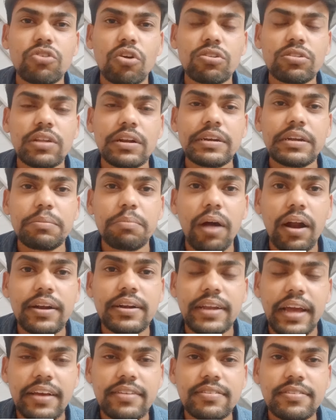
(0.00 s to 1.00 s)
on the
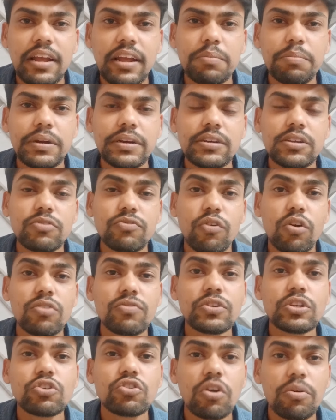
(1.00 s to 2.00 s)
demand tax liability for
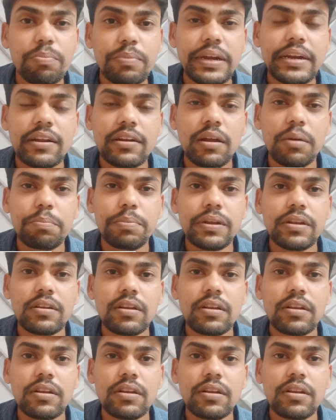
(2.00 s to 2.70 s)
which you have made an appeal,